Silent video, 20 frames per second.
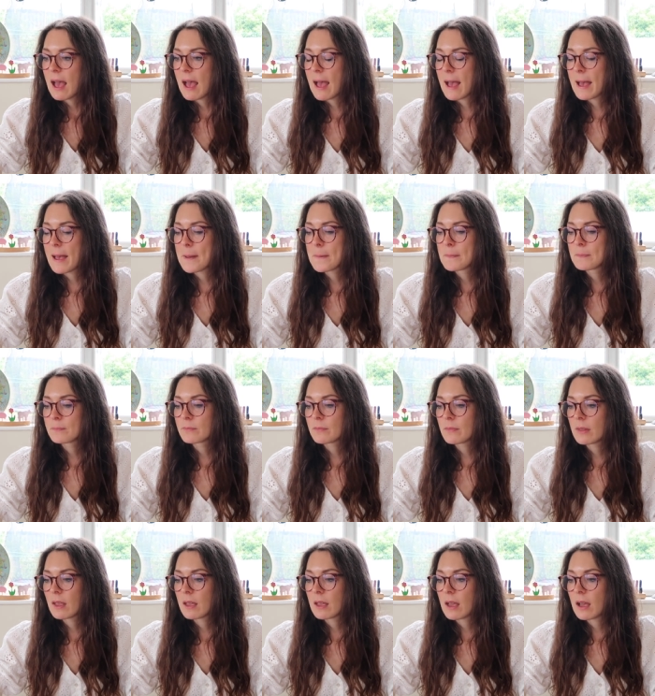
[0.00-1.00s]

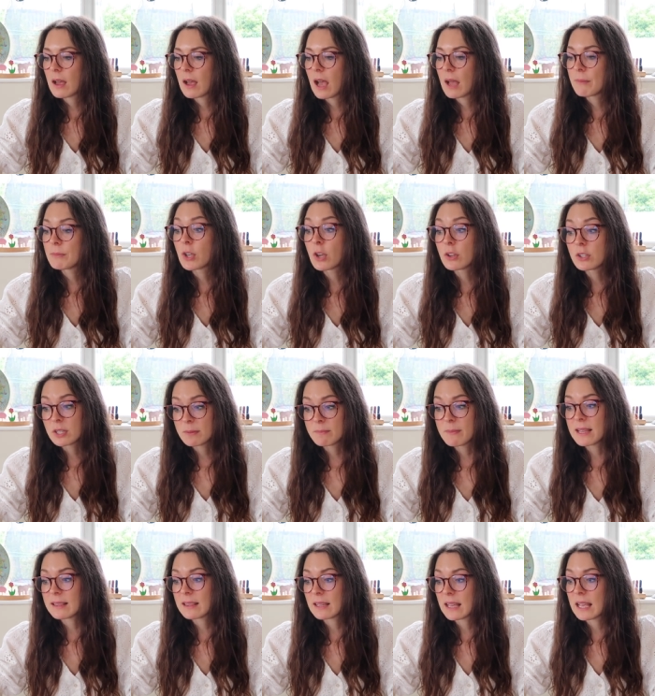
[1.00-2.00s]
Um, I'm going to
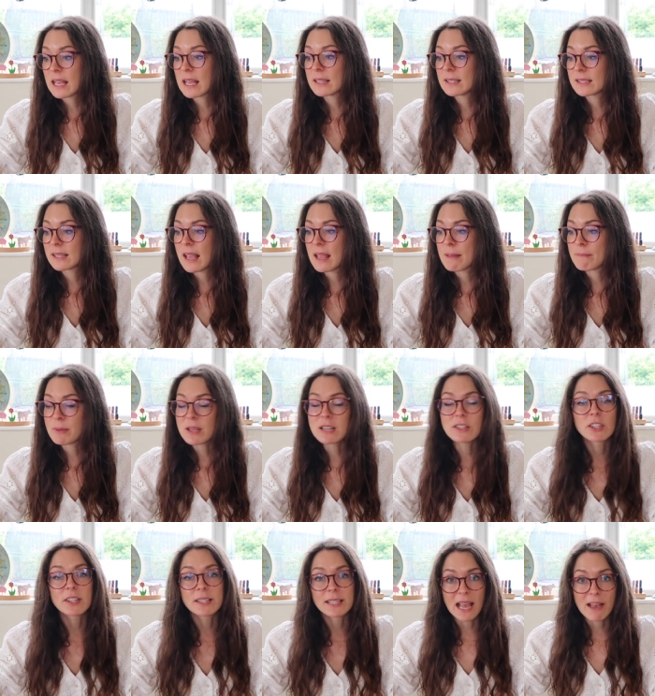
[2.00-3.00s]
make the kids a
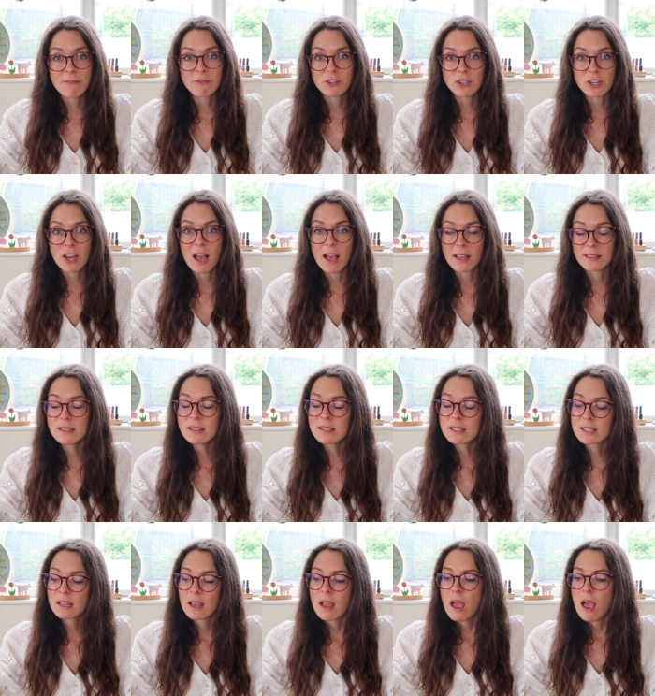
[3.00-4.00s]
beach scavenger
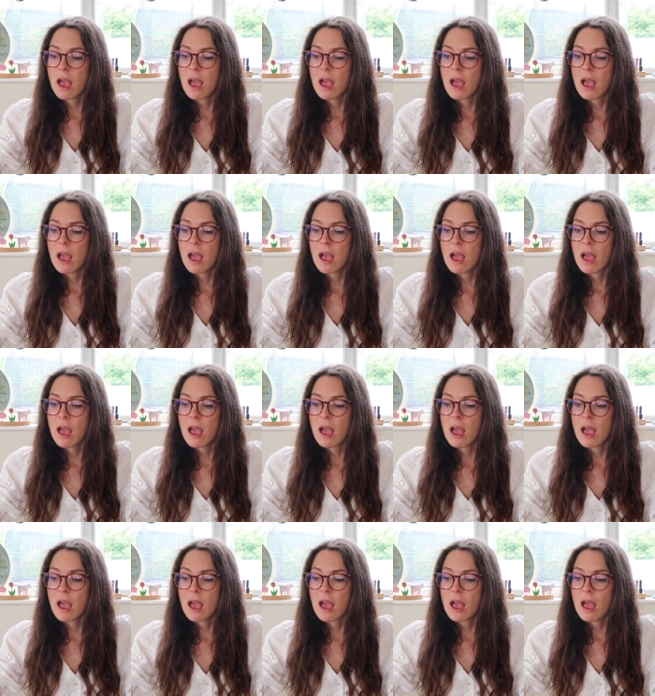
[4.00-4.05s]
hunt